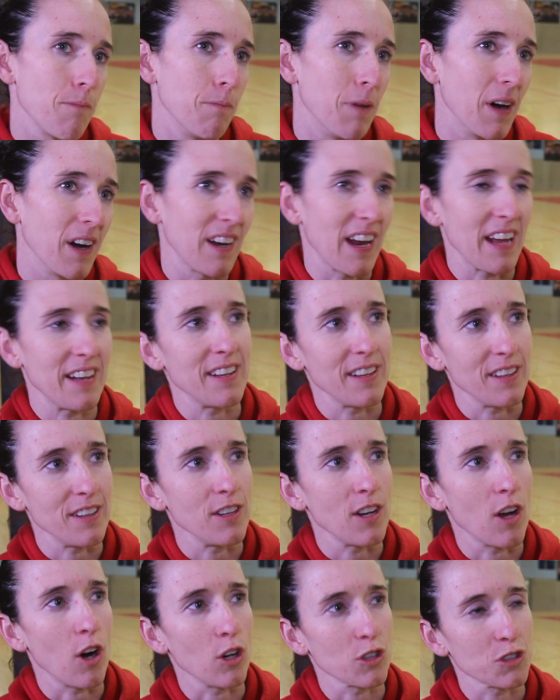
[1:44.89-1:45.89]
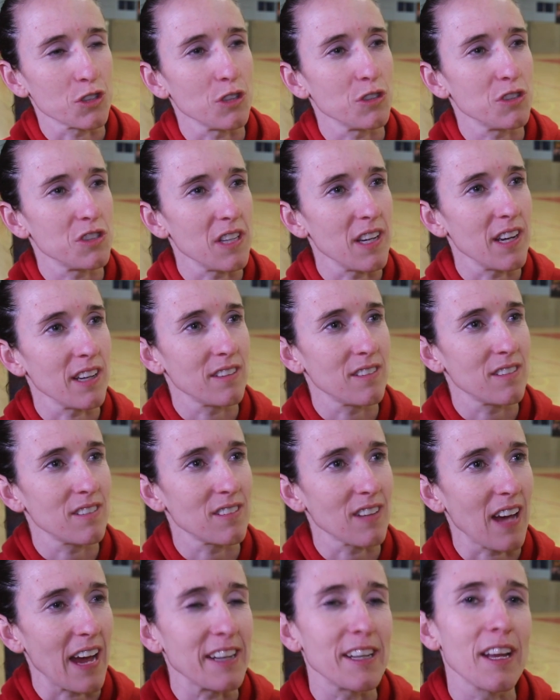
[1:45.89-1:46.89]
But I didn't also see it.
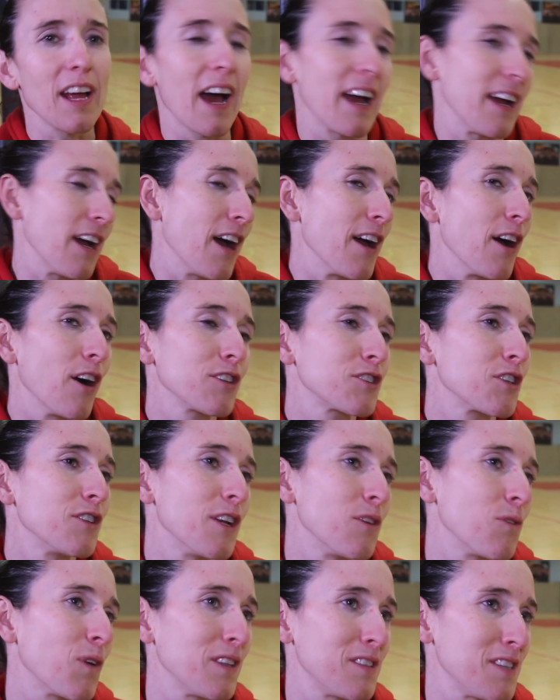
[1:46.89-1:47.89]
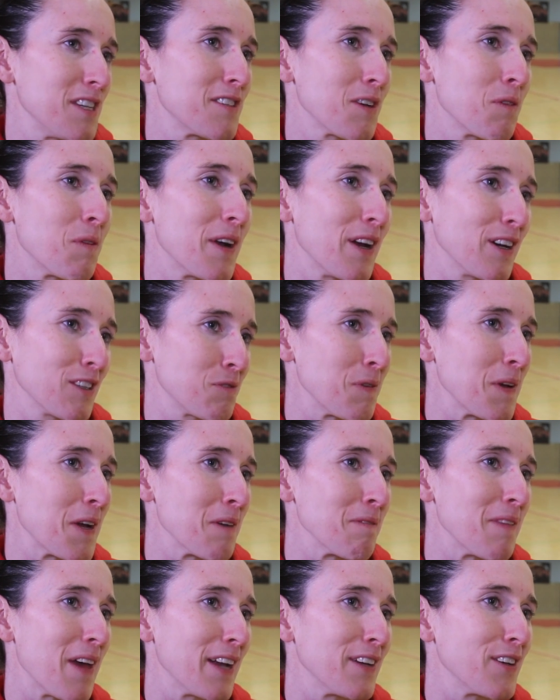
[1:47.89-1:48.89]
I also didn't want to see someone else
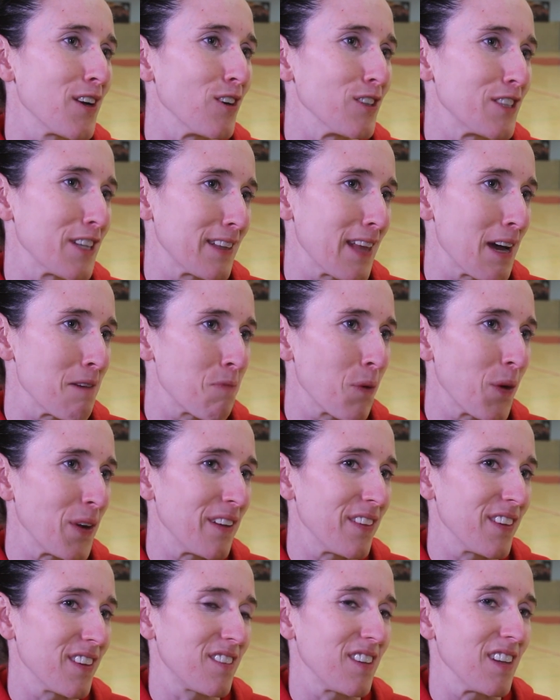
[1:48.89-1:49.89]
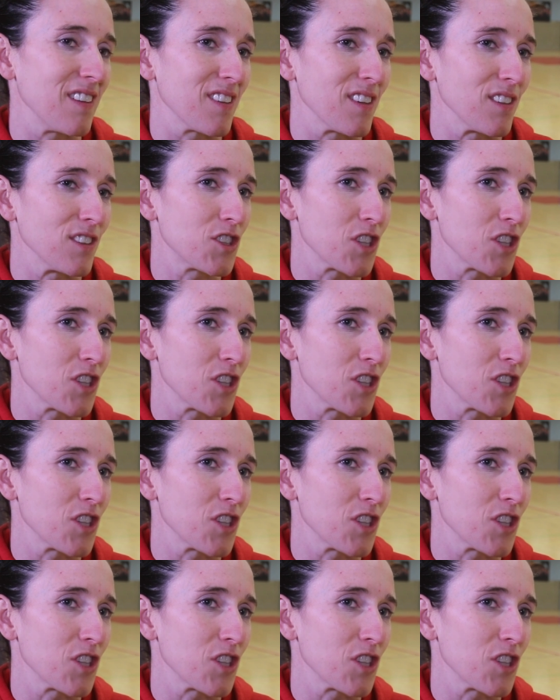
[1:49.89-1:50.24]
become the head coach at that point in the season.